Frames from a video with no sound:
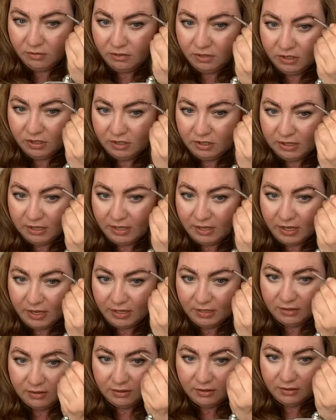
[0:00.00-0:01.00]
Just like
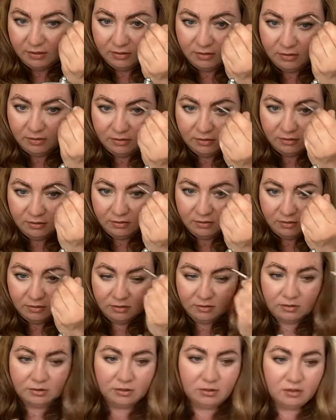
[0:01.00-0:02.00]
that.
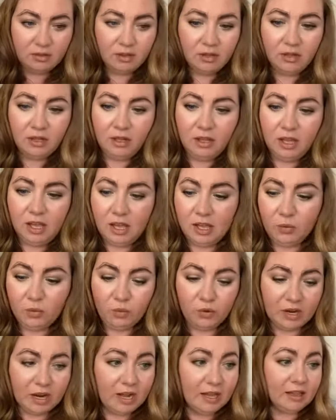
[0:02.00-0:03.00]
And
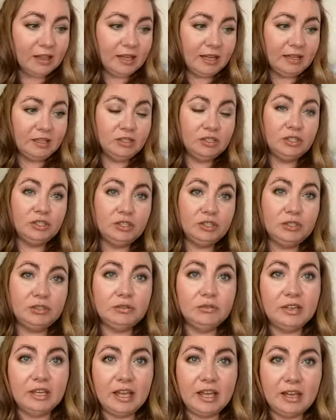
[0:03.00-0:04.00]
what I like to
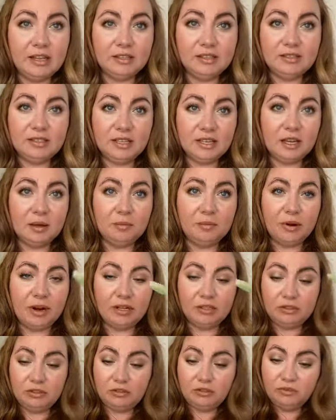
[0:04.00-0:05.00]
do, again, take
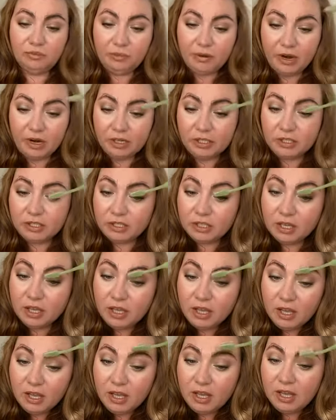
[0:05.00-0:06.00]
a toothbrush
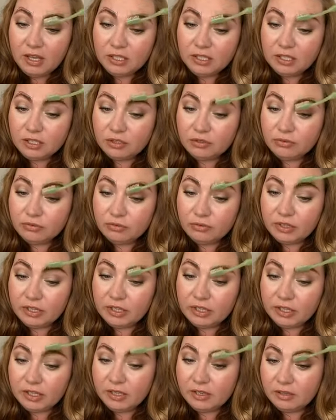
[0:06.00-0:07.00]
and just
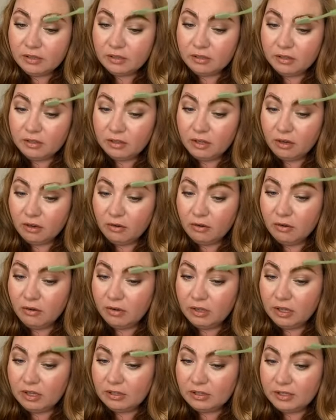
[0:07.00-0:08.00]
really
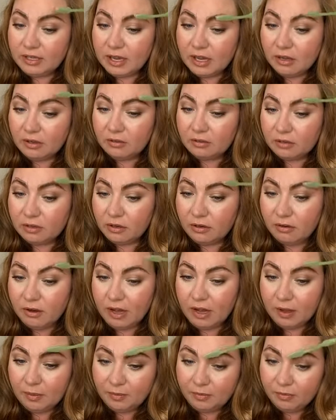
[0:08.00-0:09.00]
go in town, go
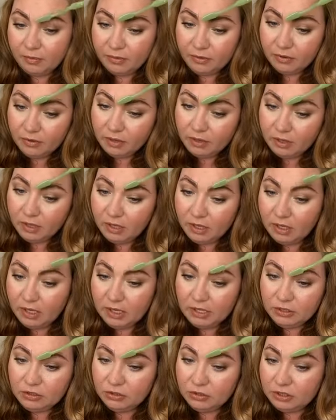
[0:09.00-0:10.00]
up.
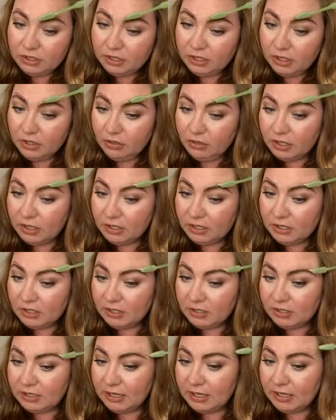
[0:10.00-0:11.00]
And you see, you can
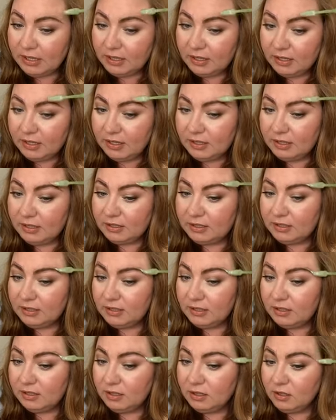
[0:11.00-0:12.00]
just take
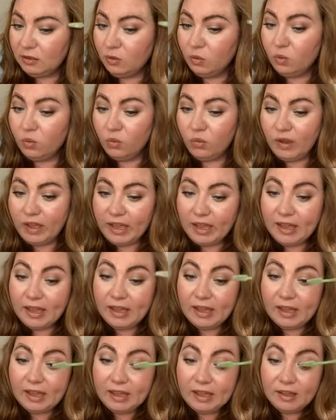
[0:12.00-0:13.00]
things
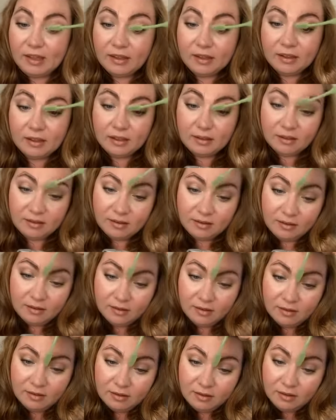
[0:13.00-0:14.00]
away
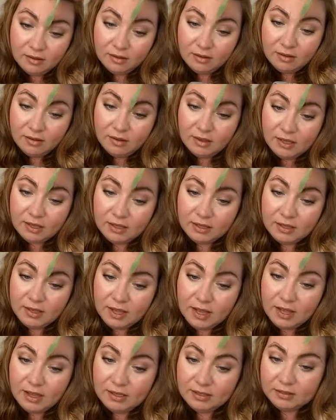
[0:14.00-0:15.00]
like
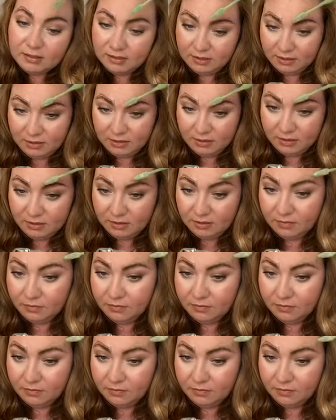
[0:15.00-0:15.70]
that.